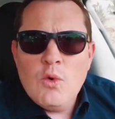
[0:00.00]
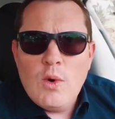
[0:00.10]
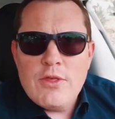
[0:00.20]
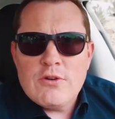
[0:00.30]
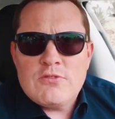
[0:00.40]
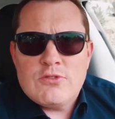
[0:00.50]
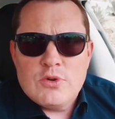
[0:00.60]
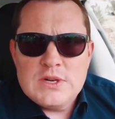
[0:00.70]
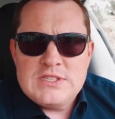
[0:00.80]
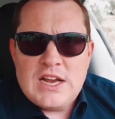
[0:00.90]
whether it's
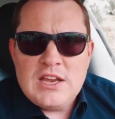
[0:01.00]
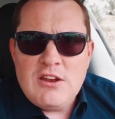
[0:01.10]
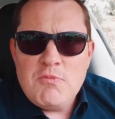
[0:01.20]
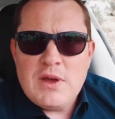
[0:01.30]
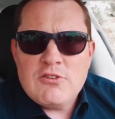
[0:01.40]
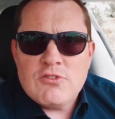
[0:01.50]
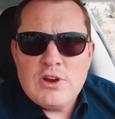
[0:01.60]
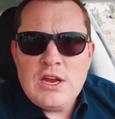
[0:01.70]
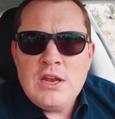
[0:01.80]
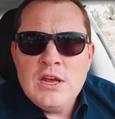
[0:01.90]
through executive
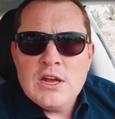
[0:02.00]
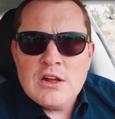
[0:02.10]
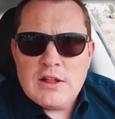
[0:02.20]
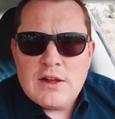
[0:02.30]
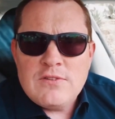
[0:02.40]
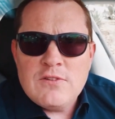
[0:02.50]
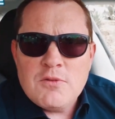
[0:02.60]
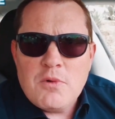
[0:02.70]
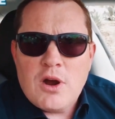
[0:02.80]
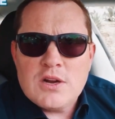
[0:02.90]
mentoring, cloud
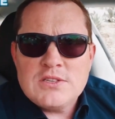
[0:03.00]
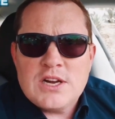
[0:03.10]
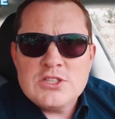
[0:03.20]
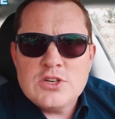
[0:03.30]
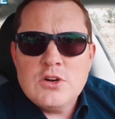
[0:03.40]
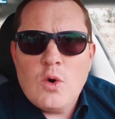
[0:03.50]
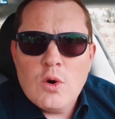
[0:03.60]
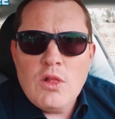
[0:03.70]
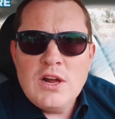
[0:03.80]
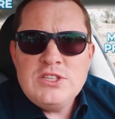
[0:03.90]
system architecture,
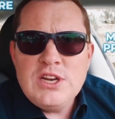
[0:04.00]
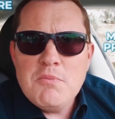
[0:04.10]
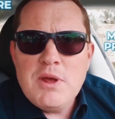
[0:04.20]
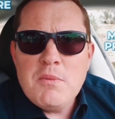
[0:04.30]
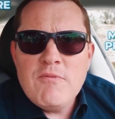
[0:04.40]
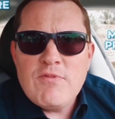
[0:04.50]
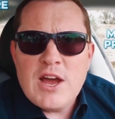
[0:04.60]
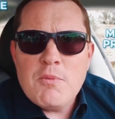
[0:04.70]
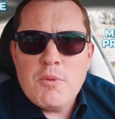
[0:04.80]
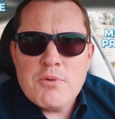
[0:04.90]
or launching a minimum
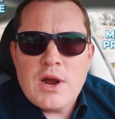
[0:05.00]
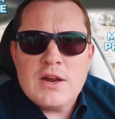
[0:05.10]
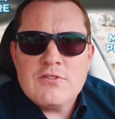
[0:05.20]
viable product